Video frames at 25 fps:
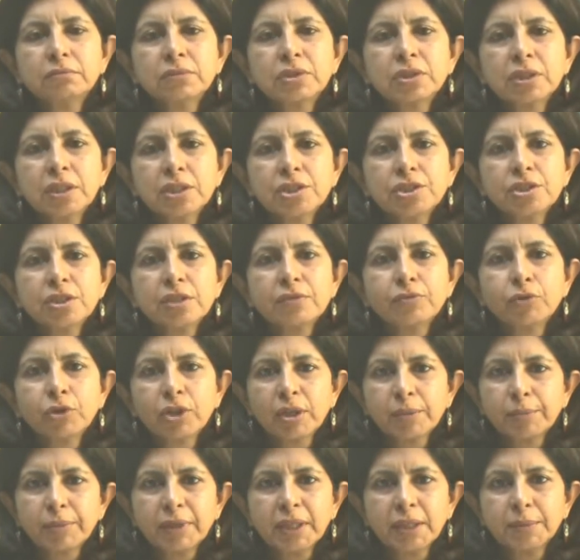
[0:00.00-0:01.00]
surgery
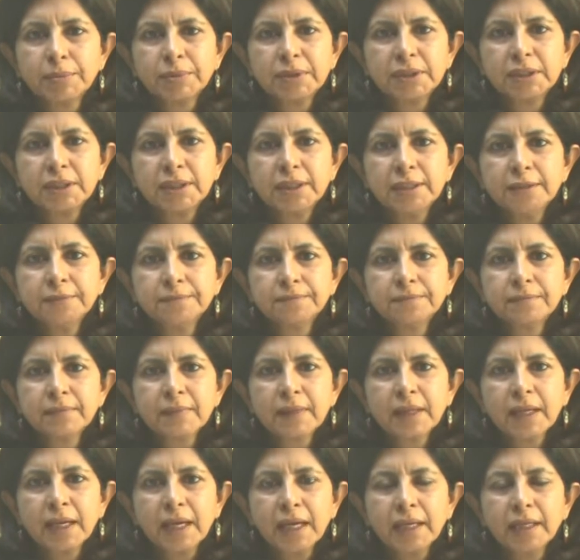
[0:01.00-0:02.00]
for epilepsy
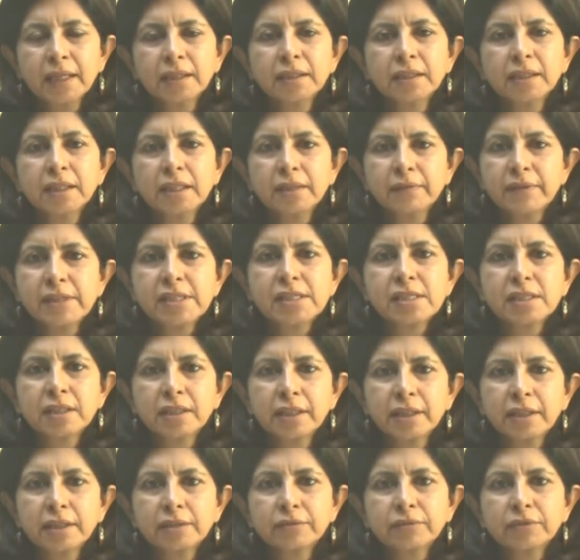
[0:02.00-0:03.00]
and other
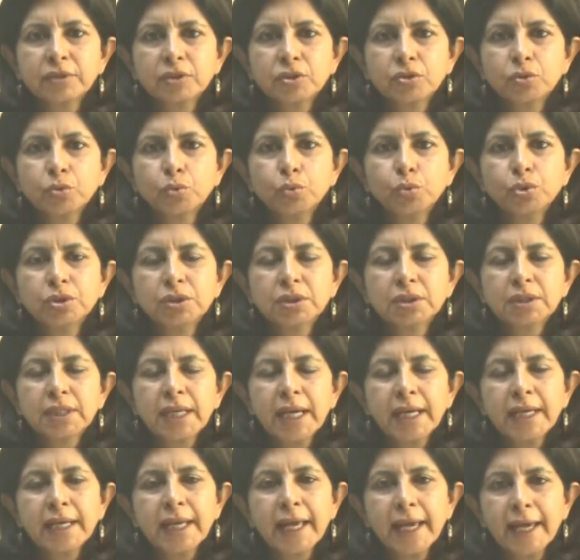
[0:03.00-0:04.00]
investigative tools
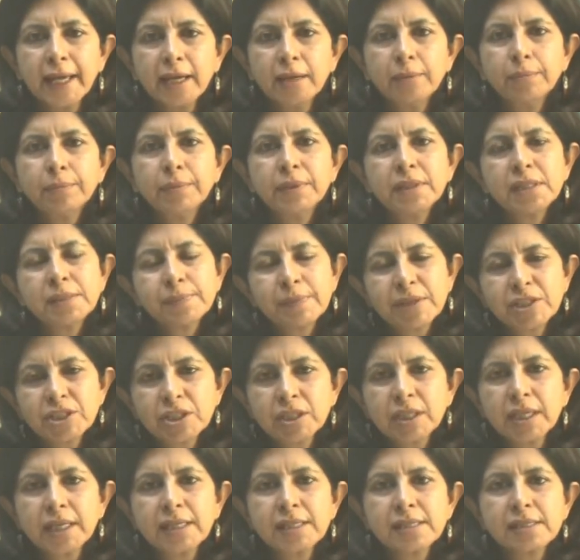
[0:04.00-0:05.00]
can help in
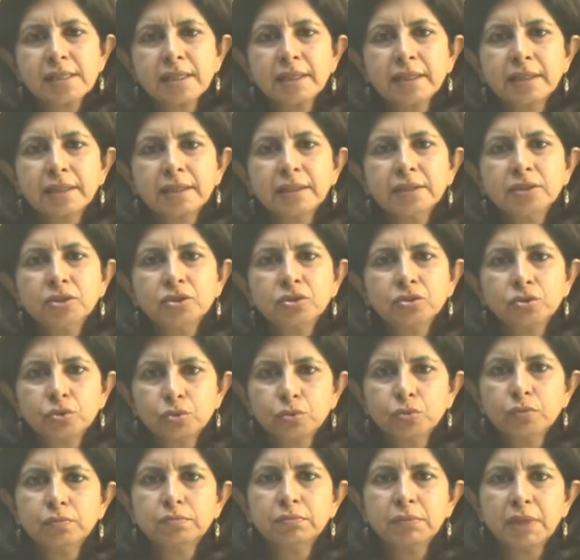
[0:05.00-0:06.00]
specialized centers
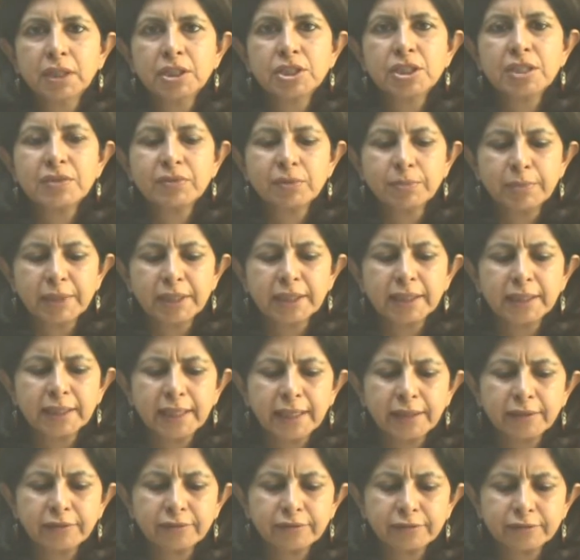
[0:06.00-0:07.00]
to achieve a better
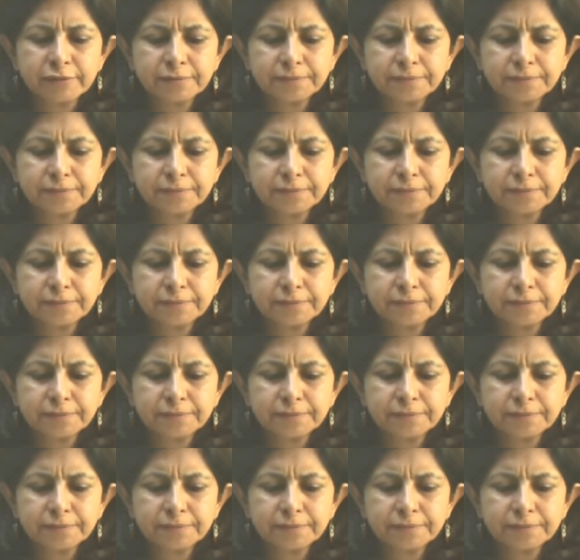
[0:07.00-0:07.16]
life.